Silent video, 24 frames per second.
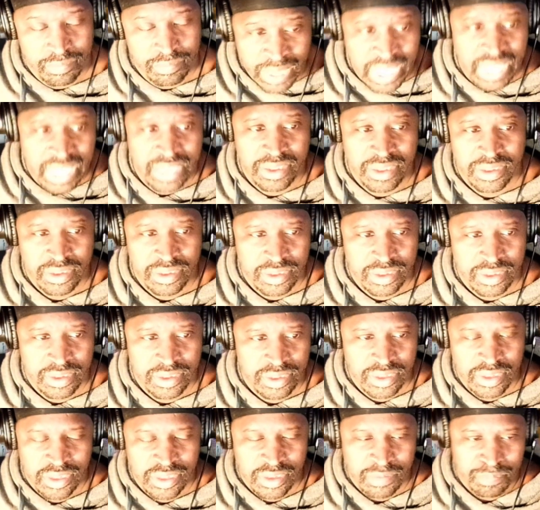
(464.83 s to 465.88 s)
But
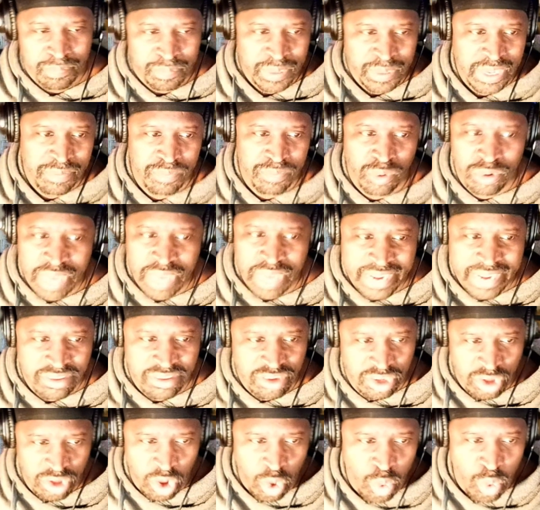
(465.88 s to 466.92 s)
people
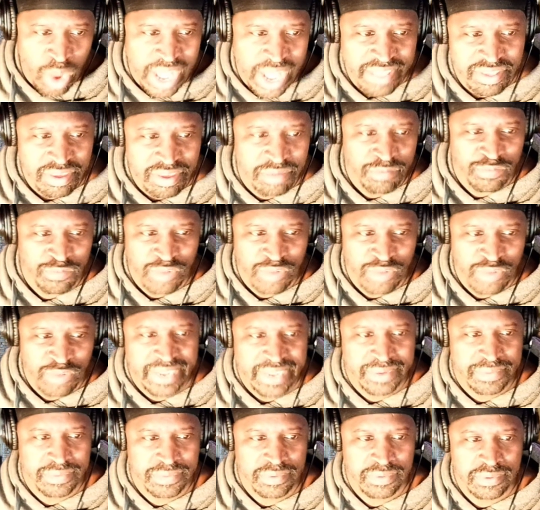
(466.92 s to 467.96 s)
like to go watch him
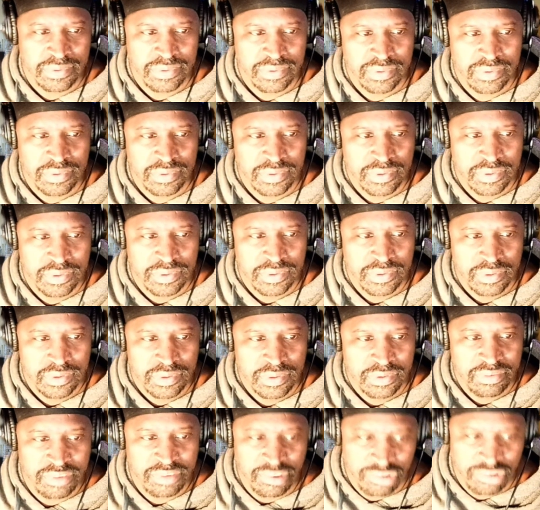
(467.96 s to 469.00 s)
fight
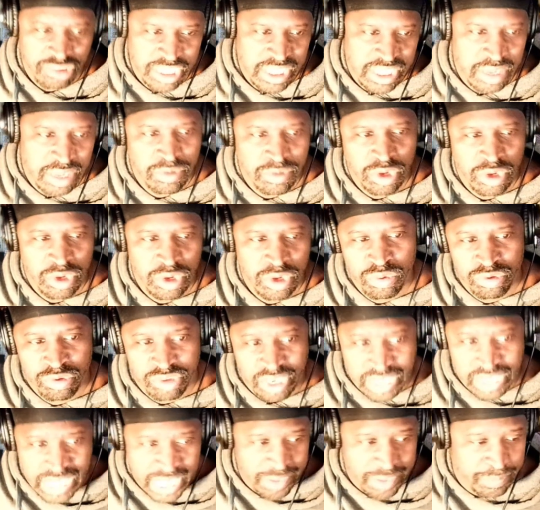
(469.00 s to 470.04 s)
to see him
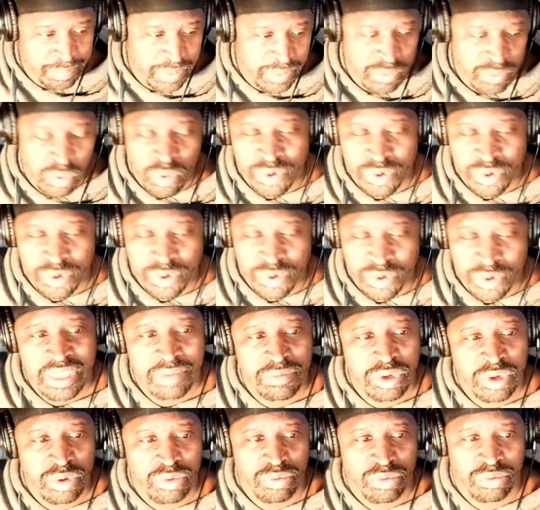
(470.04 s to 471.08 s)
lose. A lot of people want to see
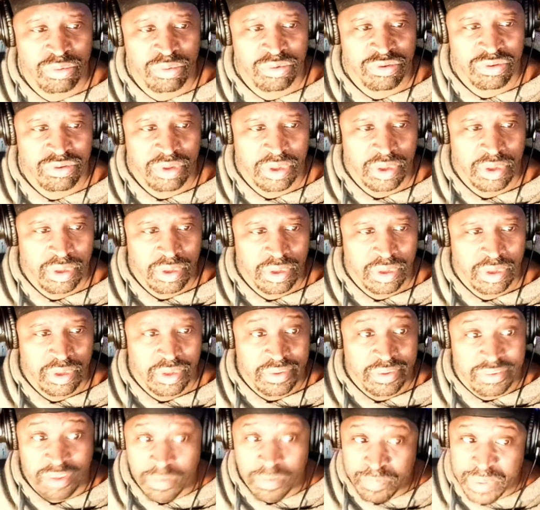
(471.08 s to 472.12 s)
him lose.
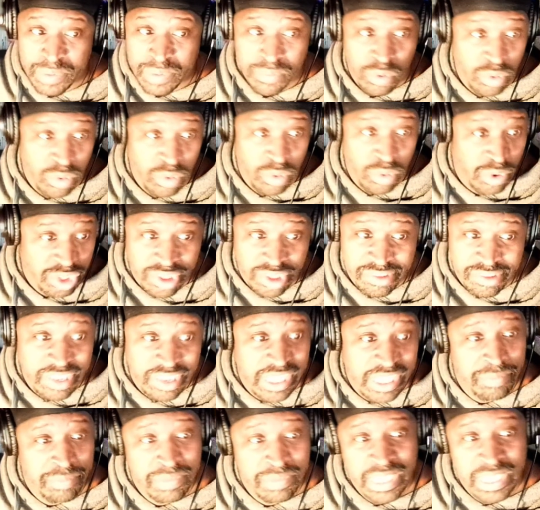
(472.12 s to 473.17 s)
Some people want to
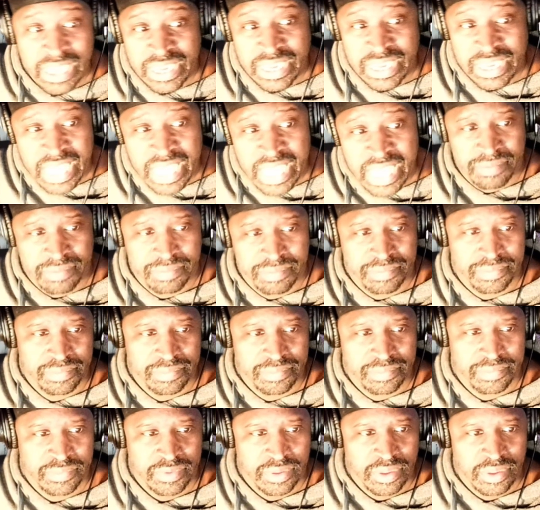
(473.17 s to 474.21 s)
just see him get hit.
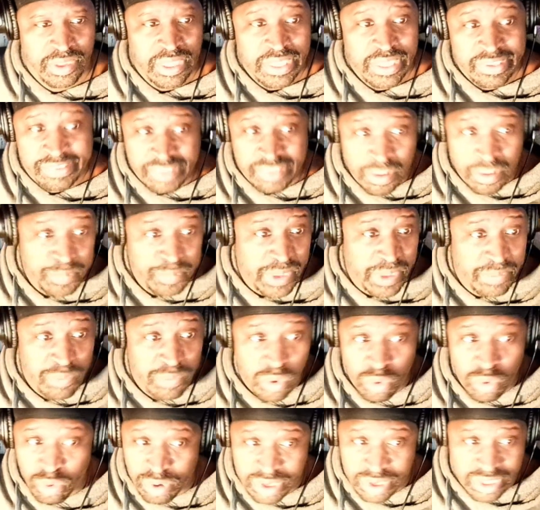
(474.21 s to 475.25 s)
Some
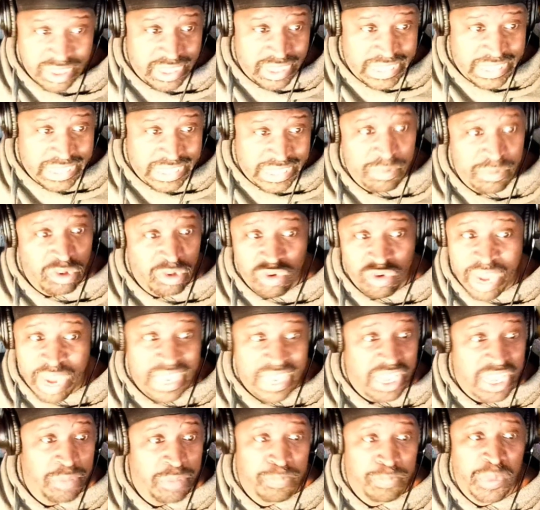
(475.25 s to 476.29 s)
people keeping
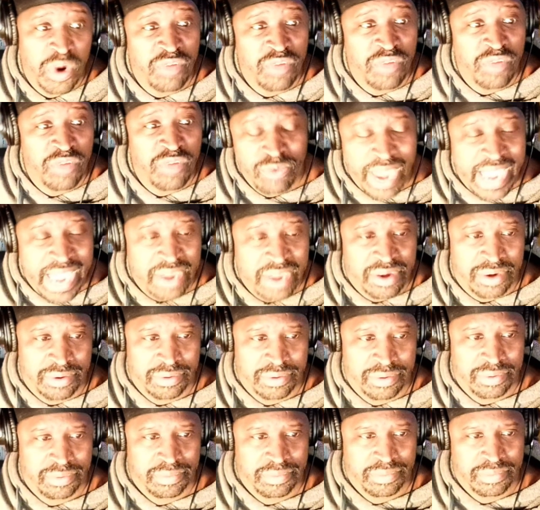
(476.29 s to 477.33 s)
track of the perfect
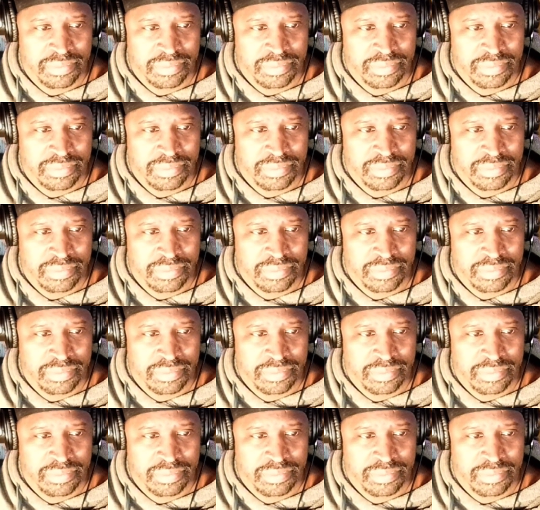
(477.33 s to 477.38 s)
record.